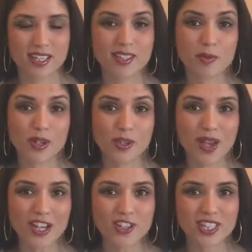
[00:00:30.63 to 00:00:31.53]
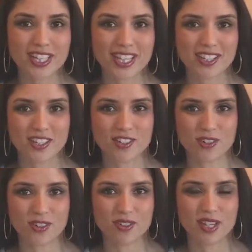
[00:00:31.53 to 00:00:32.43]
So what you actually need to
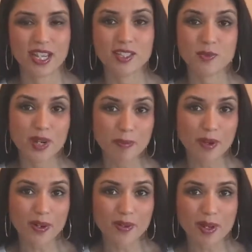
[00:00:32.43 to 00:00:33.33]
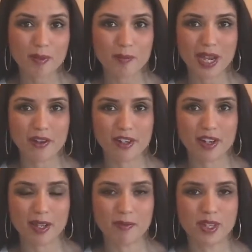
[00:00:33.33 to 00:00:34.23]
do is reprogram your
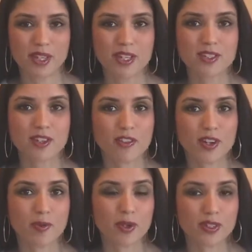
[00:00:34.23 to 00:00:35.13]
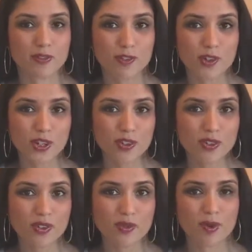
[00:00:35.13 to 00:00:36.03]
paradigm so that it works for
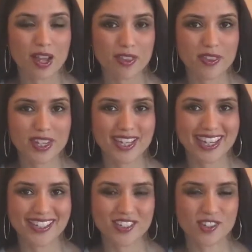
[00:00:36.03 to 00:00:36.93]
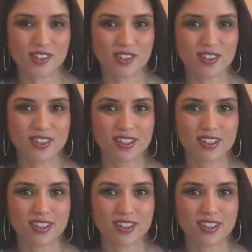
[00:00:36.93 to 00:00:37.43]
you rather than against you.